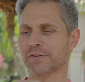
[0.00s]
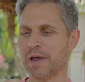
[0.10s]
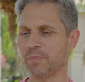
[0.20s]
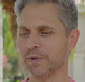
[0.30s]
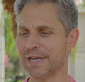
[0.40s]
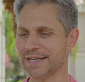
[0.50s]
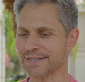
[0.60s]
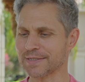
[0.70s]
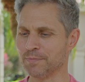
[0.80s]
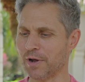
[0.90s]
tripod has
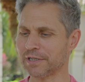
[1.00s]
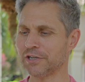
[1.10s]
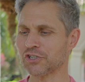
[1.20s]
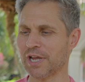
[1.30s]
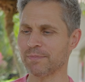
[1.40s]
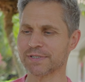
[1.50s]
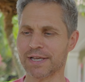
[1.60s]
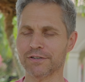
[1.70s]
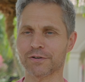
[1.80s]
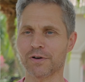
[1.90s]
a smartly shaped
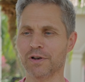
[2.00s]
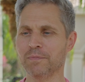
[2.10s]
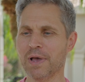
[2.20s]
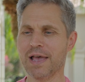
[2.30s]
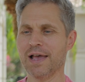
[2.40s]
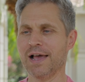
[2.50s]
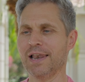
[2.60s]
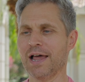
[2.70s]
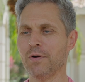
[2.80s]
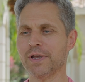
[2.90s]
center column,
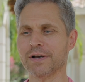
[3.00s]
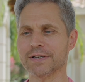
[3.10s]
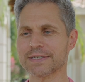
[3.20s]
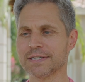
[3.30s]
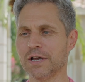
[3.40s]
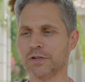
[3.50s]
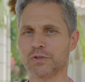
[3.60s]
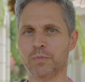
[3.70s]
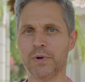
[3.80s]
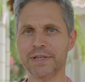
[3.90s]
allowing us
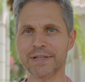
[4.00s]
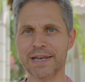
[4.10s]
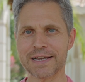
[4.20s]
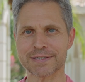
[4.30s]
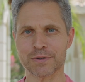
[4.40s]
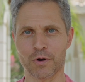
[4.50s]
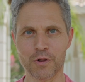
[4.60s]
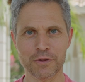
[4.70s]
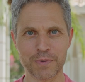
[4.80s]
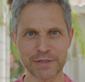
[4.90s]
to bring the legs all
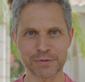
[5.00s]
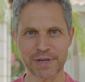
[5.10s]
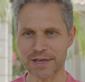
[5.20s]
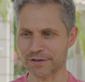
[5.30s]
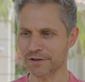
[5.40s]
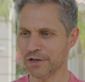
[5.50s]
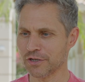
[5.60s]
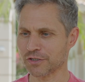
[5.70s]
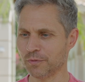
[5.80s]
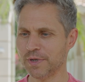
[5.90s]
the way together
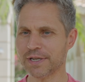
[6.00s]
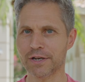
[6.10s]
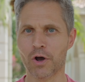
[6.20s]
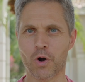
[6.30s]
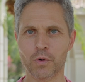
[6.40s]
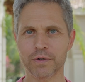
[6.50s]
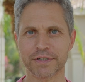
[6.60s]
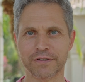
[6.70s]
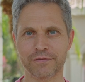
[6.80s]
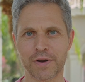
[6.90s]
so we can hold
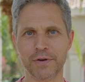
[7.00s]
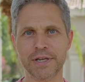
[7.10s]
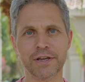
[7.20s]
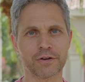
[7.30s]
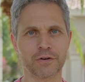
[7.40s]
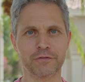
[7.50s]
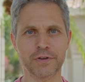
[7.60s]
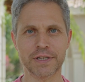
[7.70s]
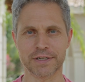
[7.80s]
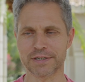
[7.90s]
it very
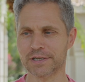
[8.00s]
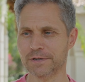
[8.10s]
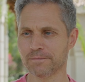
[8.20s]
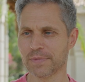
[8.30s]
conveniently.